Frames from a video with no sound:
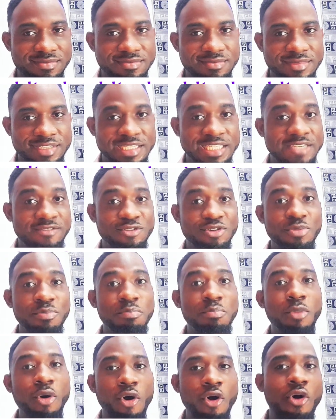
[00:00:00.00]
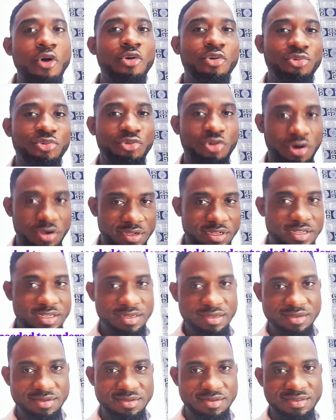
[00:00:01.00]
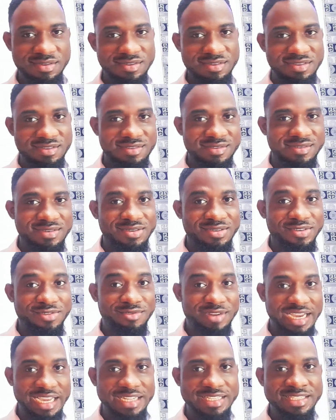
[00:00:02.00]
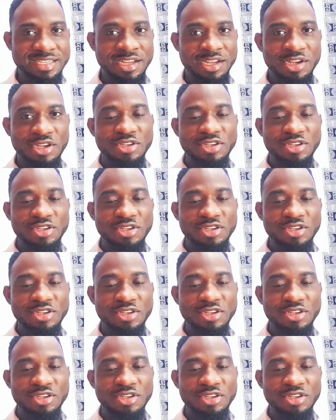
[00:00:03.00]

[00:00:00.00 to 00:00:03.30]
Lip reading: This is even more wrong, right?